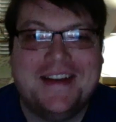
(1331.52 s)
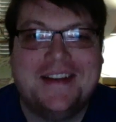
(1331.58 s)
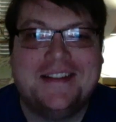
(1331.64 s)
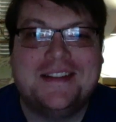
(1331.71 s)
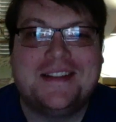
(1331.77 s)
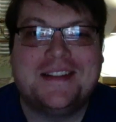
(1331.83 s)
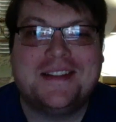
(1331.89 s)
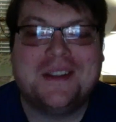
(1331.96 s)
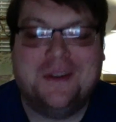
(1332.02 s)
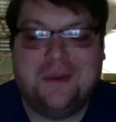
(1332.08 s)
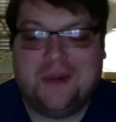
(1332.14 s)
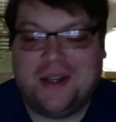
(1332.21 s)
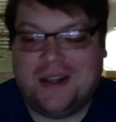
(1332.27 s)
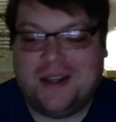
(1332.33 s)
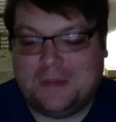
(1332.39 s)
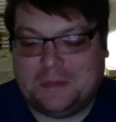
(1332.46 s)

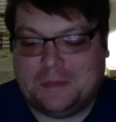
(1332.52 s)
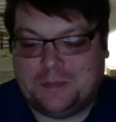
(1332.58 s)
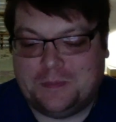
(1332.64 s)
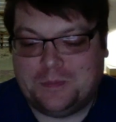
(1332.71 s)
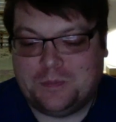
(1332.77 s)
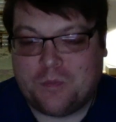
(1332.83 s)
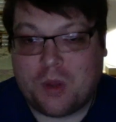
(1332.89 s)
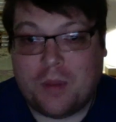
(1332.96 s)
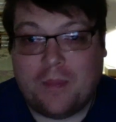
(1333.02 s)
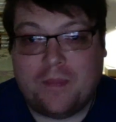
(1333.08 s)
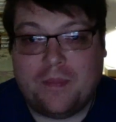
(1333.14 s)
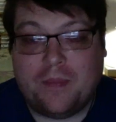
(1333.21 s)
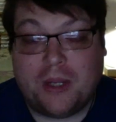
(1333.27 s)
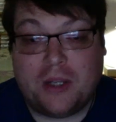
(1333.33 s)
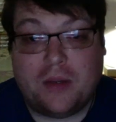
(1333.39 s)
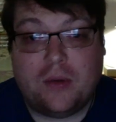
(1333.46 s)
So,
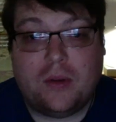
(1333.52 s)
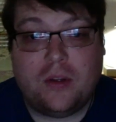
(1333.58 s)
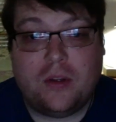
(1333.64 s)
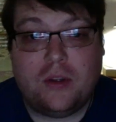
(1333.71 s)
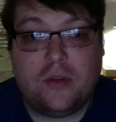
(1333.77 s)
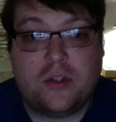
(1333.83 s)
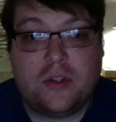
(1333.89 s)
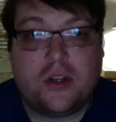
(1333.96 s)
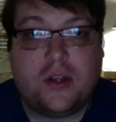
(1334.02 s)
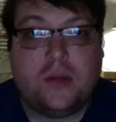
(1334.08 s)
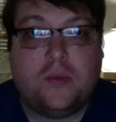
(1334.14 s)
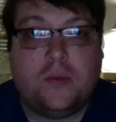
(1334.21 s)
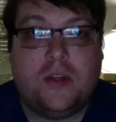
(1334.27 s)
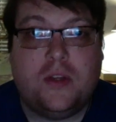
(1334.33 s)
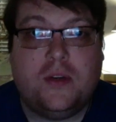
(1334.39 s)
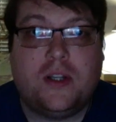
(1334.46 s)
but you should,
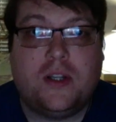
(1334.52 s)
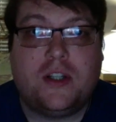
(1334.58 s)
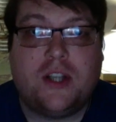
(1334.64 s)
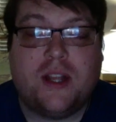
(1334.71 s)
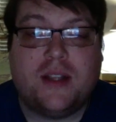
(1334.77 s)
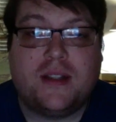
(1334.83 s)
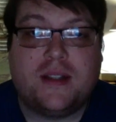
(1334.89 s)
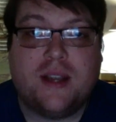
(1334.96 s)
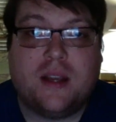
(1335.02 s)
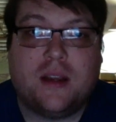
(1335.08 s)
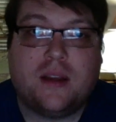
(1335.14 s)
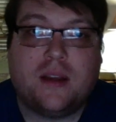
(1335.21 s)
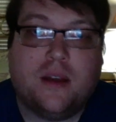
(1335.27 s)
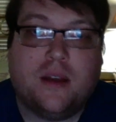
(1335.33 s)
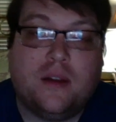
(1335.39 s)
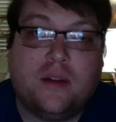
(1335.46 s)
when you get a chance, take
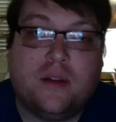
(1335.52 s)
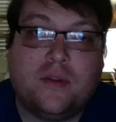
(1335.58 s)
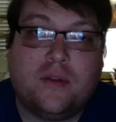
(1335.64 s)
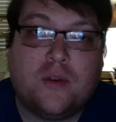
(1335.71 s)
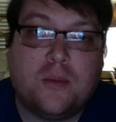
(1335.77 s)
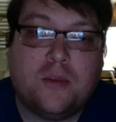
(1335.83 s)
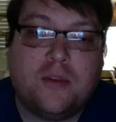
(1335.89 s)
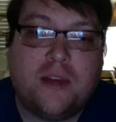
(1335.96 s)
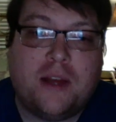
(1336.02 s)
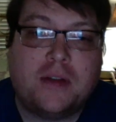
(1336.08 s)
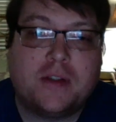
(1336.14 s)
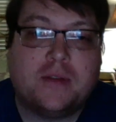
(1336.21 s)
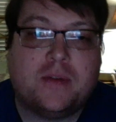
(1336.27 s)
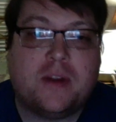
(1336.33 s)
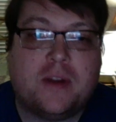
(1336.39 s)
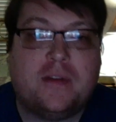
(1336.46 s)
formal vows
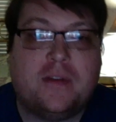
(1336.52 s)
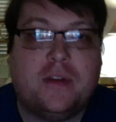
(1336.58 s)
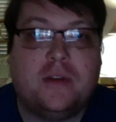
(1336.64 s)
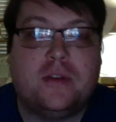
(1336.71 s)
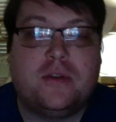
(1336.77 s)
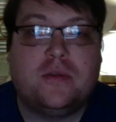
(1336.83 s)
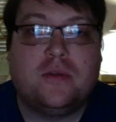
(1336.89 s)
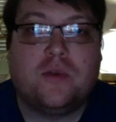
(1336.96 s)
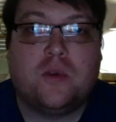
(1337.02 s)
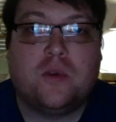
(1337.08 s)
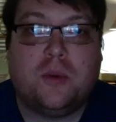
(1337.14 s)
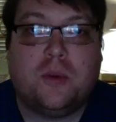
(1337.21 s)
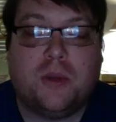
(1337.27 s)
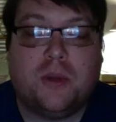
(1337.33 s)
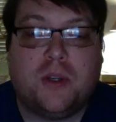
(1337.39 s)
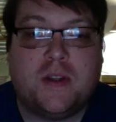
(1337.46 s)
of refuge,
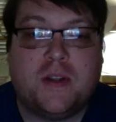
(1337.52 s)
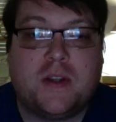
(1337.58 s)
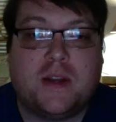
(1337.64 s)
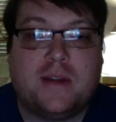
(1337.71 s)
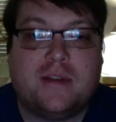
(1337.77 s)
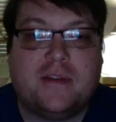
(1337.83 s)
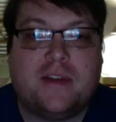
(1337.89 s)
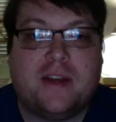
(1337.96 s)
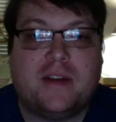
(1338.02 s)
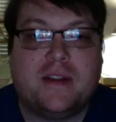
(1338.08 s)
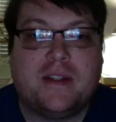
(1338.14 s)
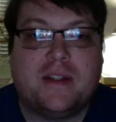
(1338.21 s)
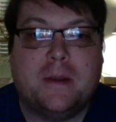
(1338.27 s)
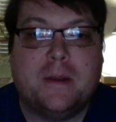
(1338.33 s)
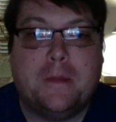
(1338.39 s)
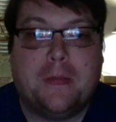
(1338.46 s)
formal bodhisattva vows.
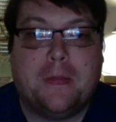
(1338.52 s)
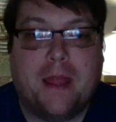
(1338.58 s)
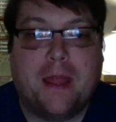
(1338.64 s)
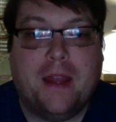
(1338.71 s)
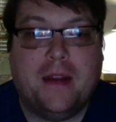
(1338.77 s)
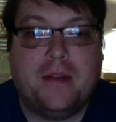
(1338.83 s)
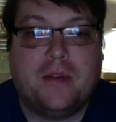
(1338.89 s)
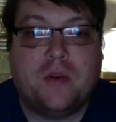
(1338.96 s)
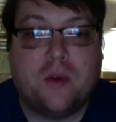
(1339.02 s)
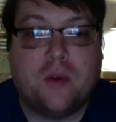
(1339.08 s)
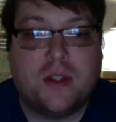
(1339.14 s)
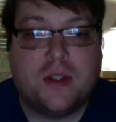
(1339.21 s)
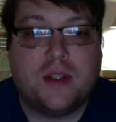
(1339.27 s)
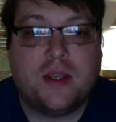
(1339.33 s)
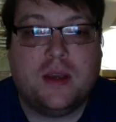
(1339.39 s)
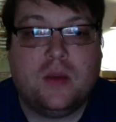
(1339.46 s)
And of
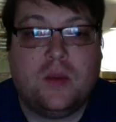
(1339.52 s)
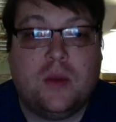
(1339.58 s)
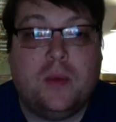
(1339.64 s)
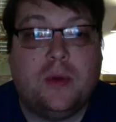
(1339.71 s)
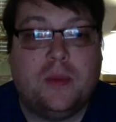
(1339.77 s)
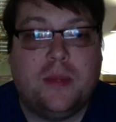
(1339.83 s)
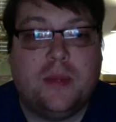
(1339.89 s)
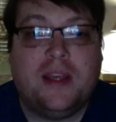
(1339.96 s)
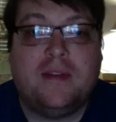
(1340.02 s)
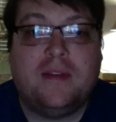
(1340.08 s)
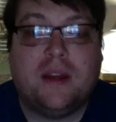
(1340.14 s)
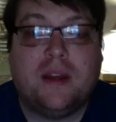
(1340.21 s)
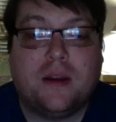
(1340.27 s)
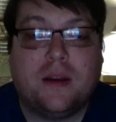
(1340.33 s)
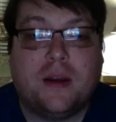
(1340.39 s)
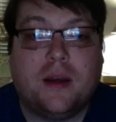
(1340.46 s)
course, we will be giving